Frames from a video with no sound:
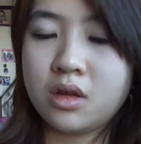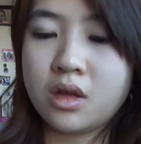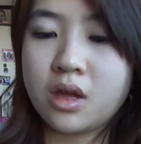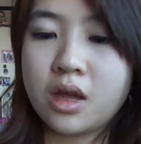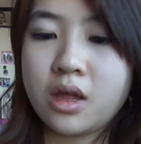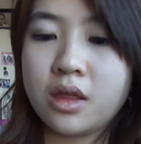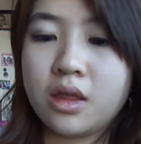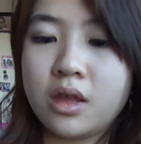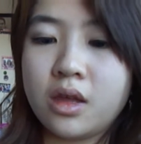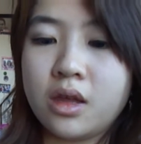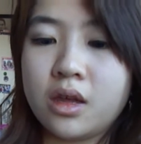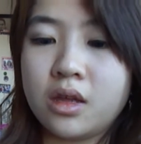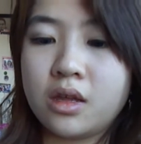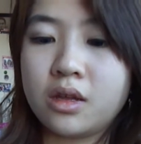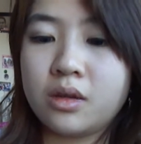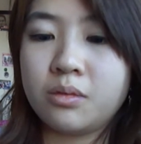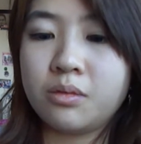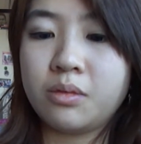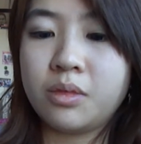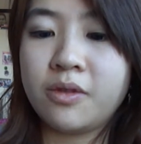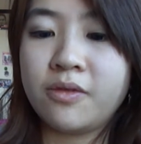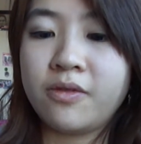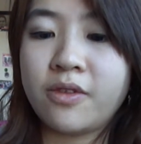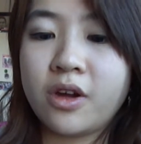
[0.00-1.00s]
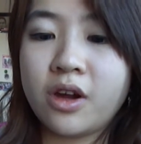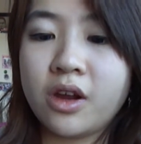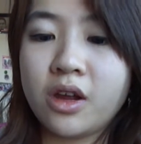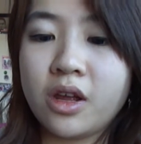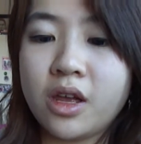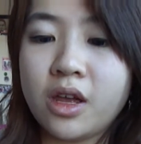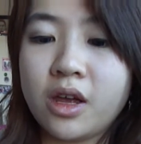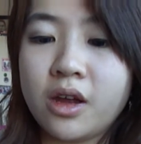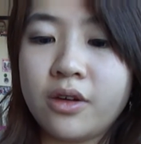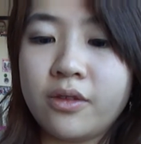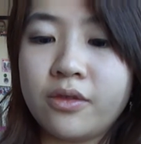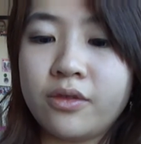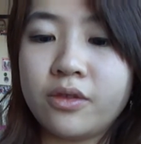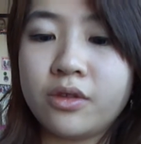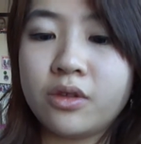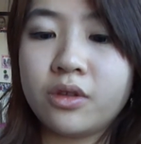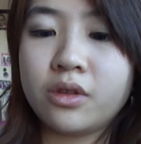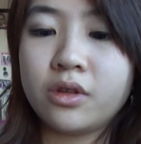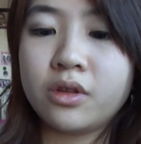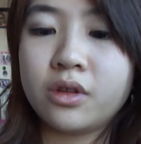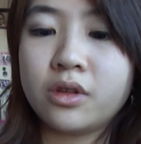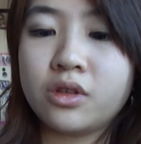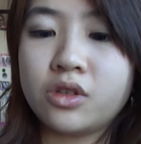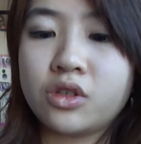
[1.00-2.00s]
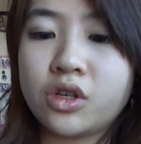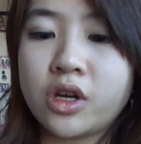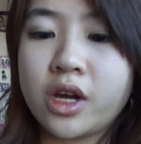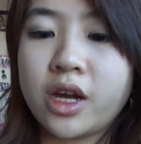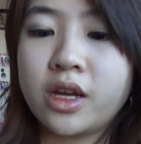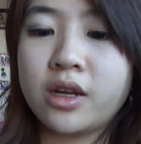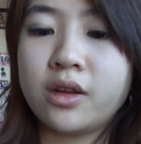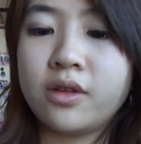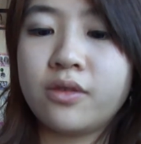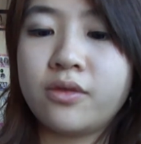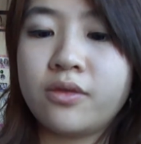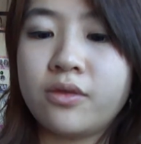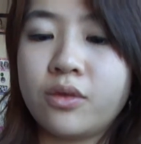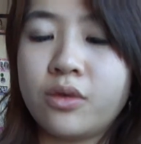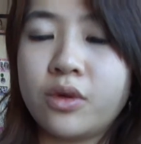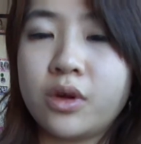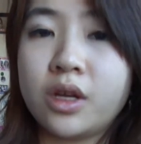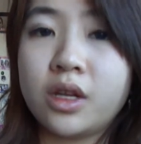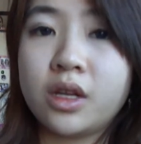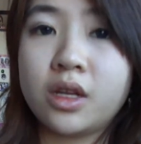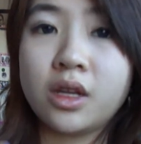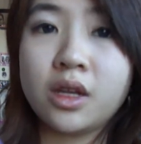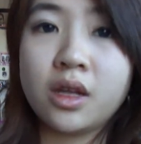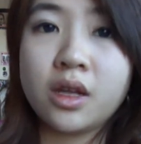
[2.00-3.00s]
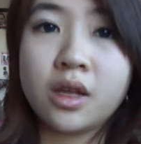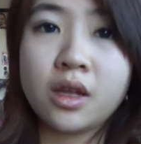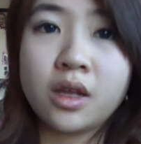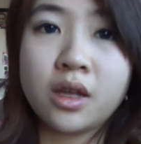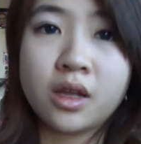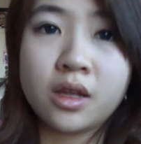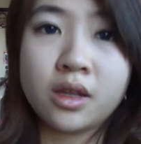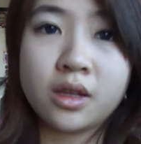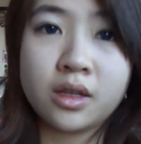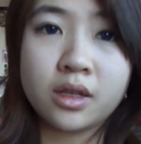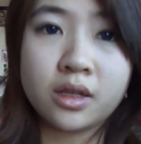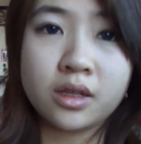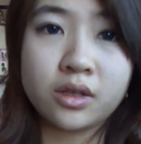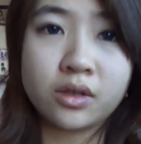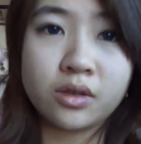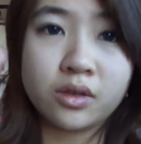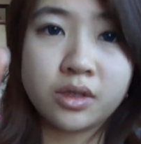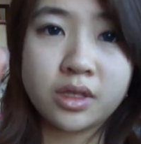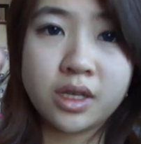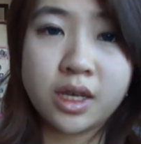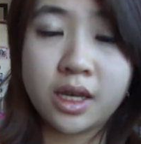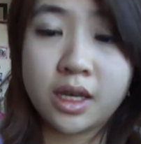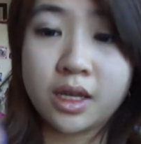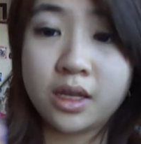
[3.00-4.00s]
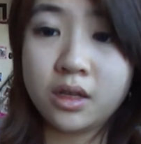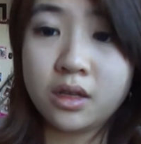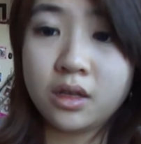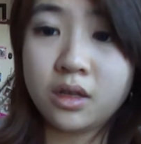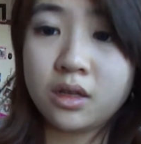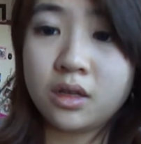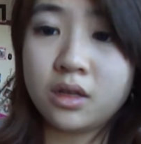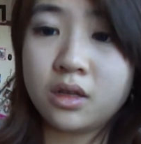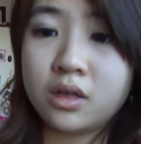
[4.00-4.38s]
And then be very careful and try to avoid the little tin.